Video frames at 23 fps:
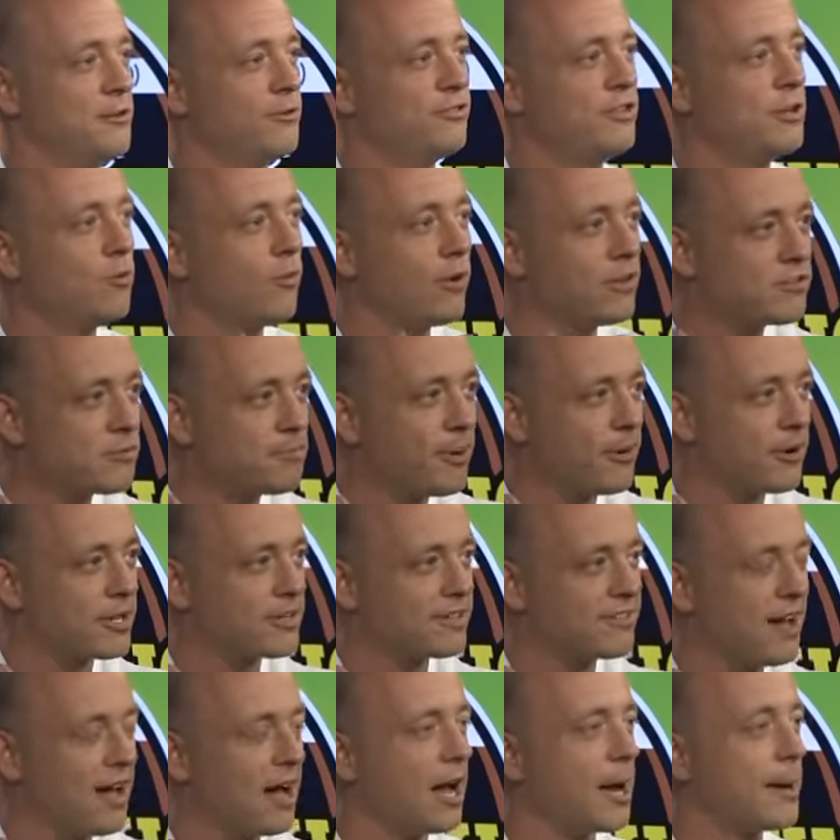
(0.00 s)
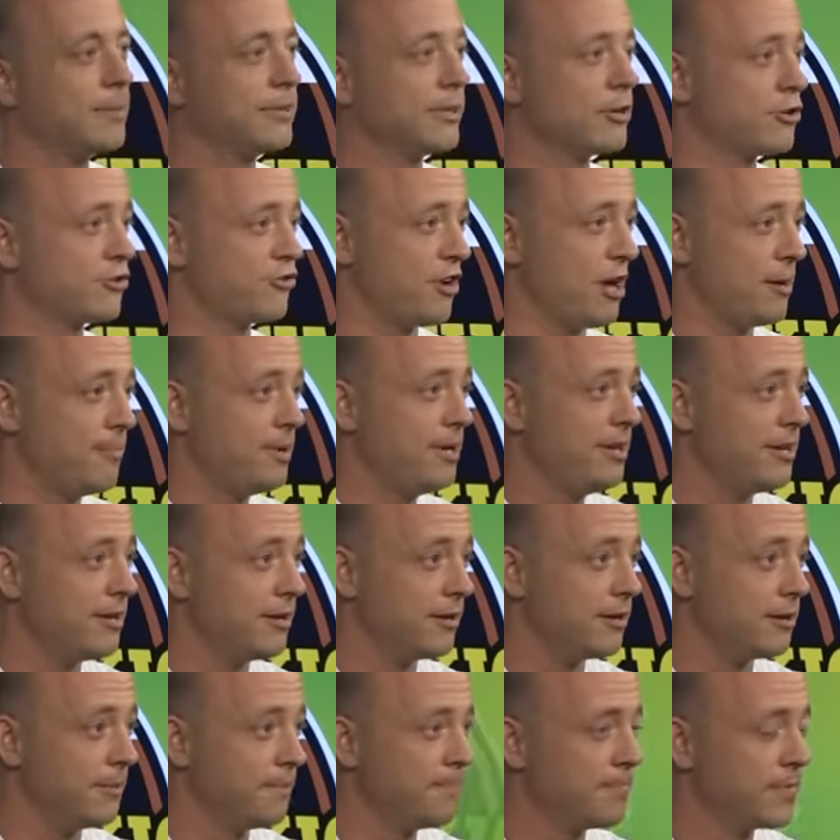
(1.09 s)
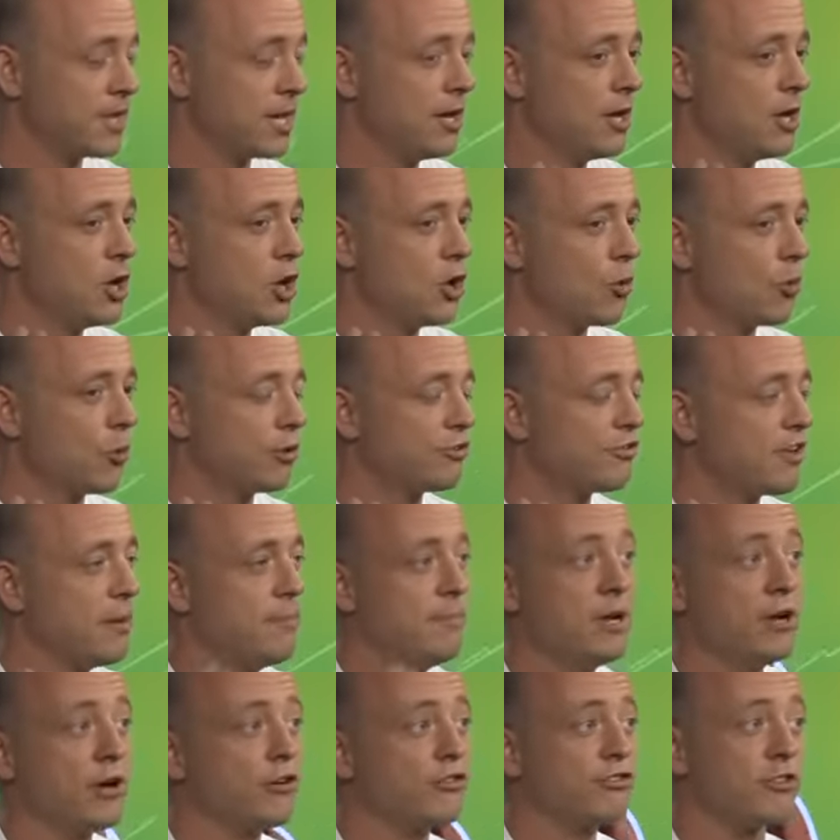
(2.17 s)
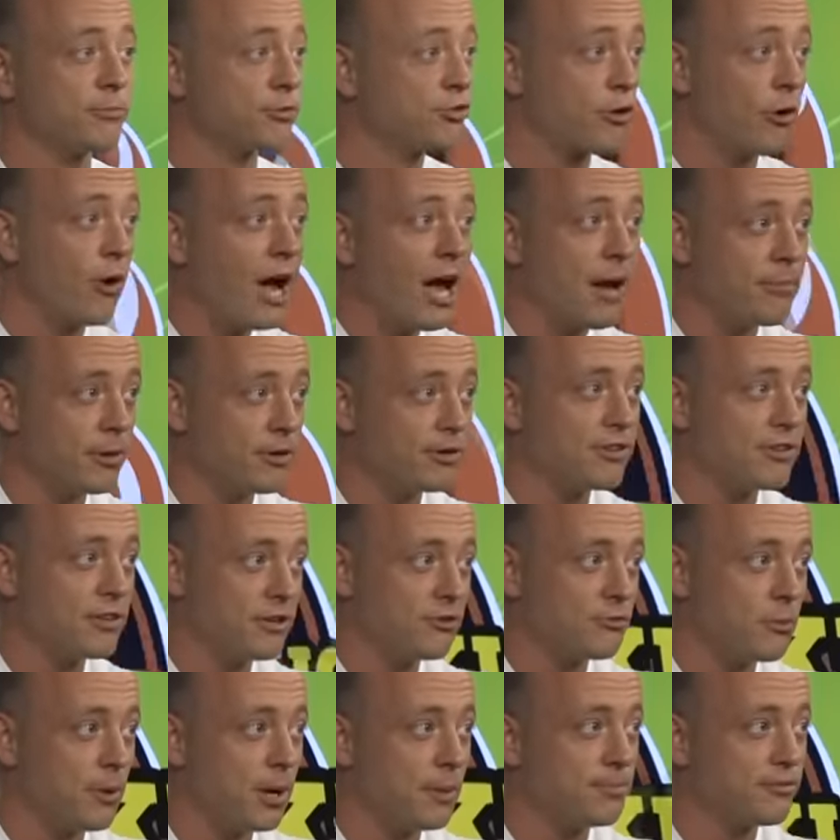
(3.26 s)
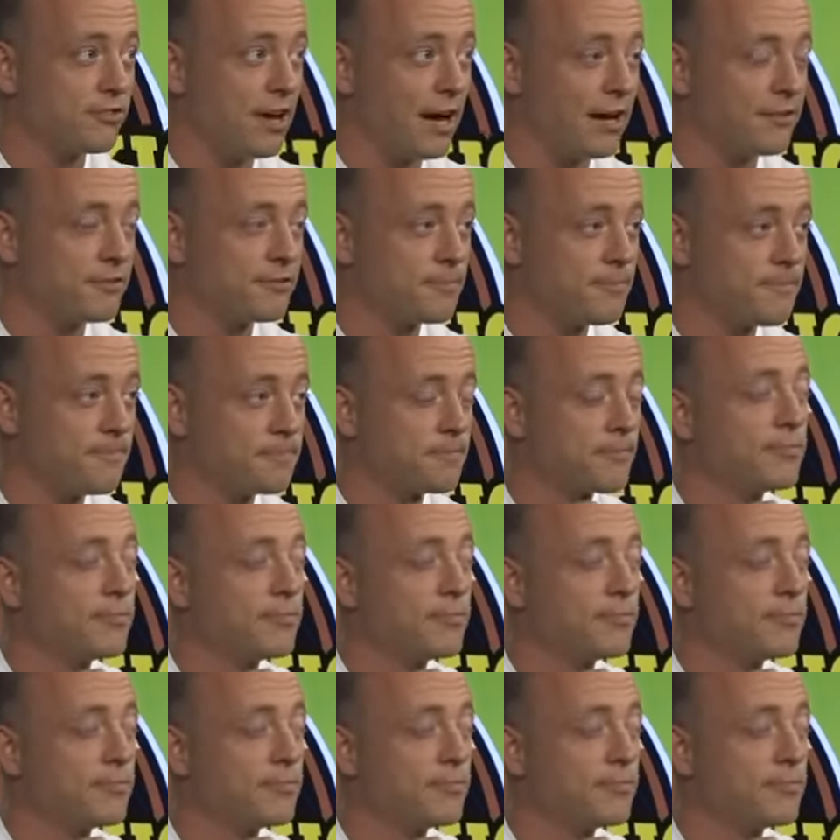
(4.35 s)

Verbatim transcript: You see, once upon a time, little J P here was a mere subscriber to these websites.